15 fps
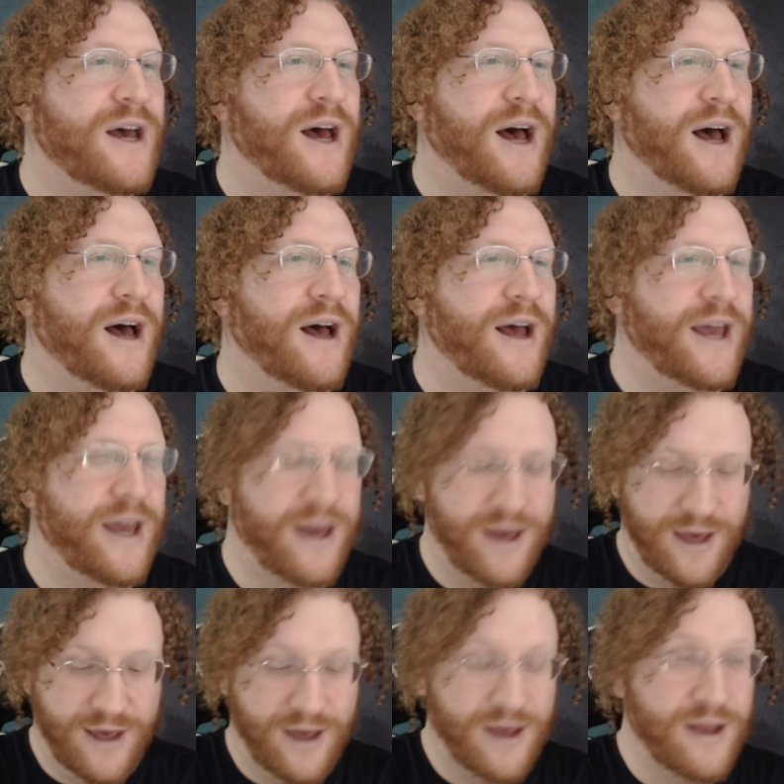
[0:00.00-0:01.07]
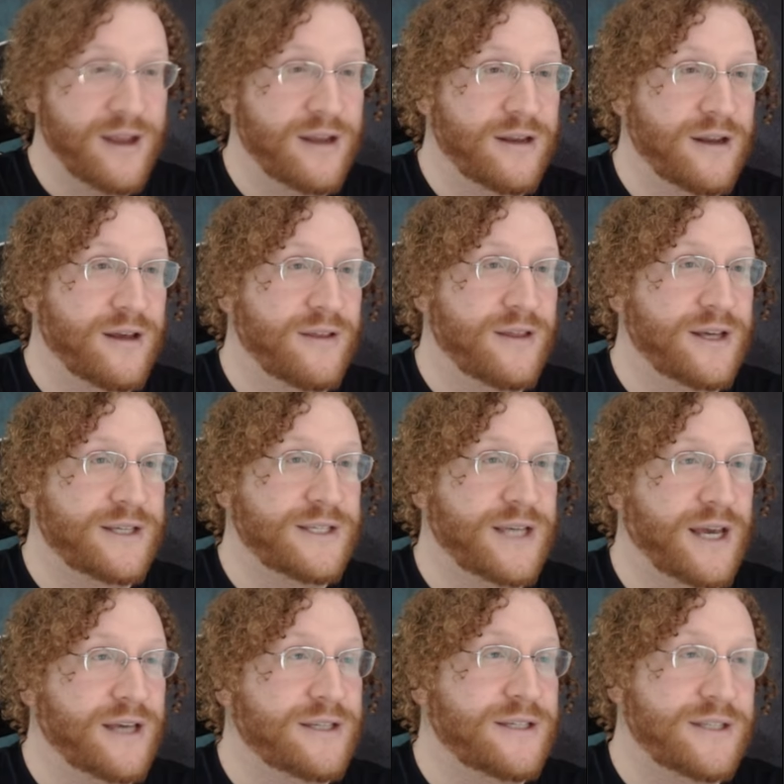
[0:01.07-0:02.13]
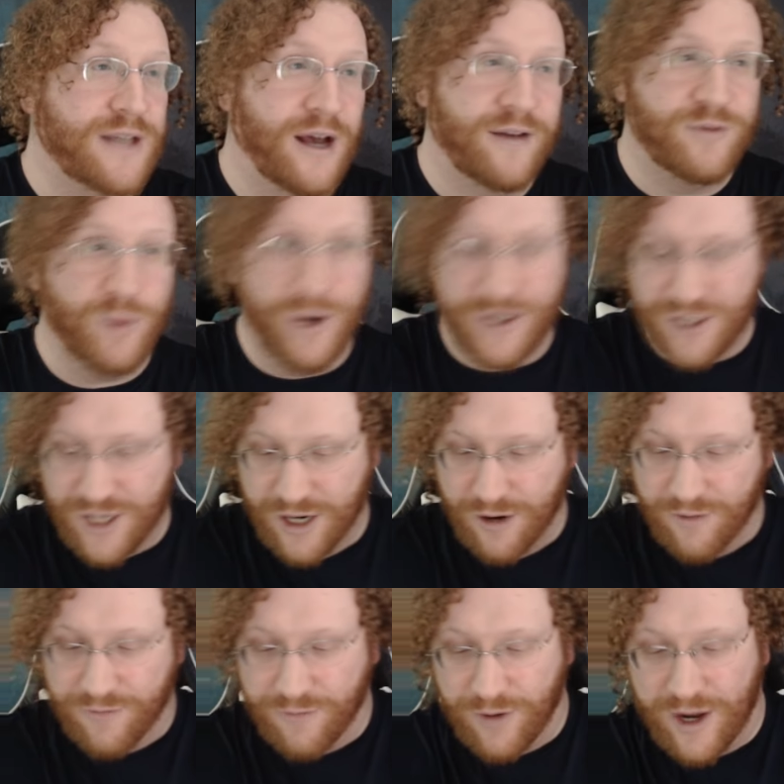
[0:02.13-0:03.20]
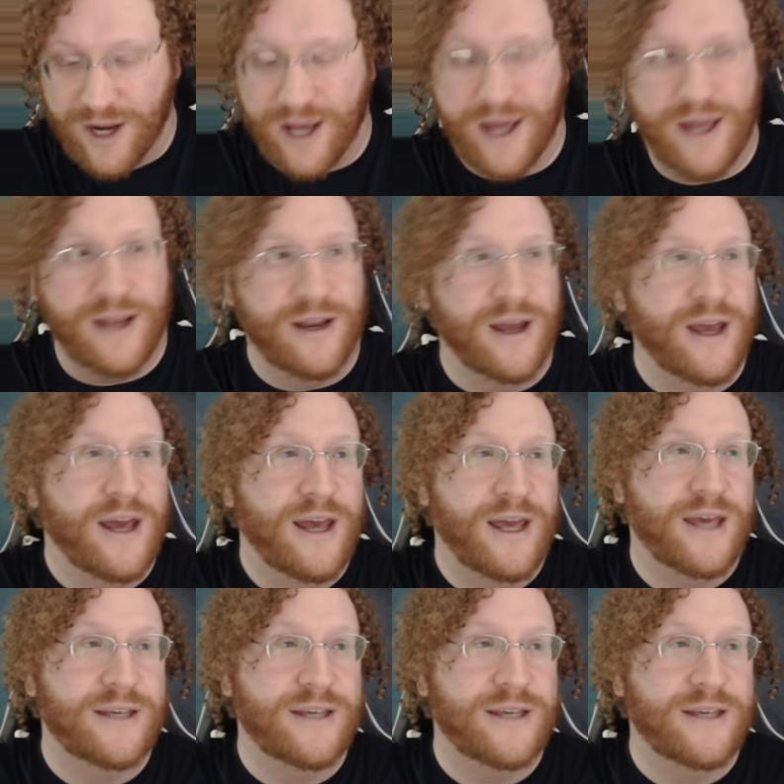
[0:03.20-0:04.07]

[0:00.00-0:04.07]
And this is software engineer front end.